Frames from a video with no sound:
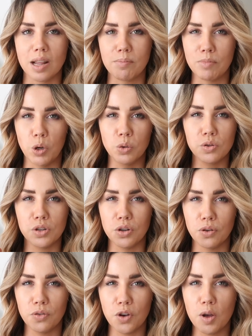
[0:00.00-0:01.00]
like mold to
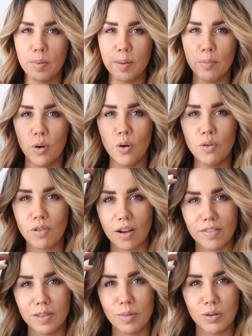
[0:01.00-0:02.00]
your foot a bit more
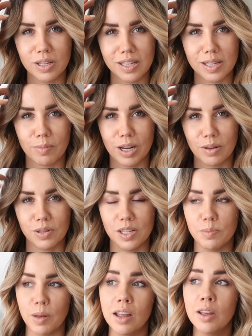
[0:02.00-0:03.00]
rather than molding someone
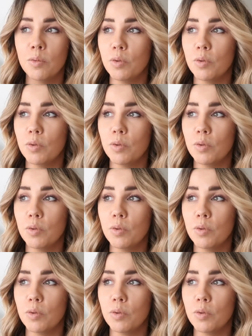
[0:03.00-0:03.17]
else's but